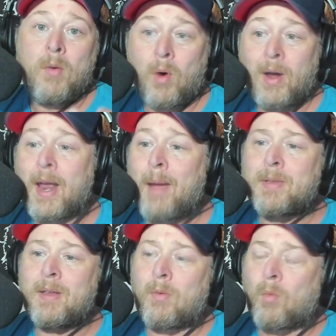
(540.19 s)
What
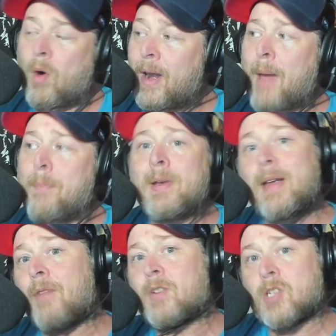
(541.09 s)
happened? What happened
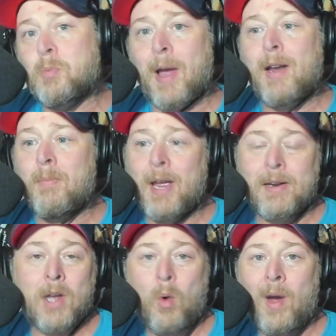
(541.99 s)
after
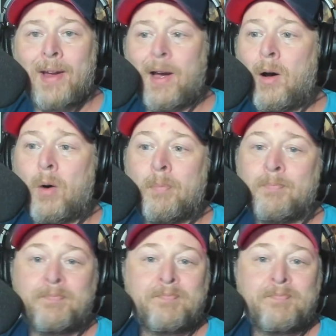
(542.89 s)
Spider-Man: Way Home?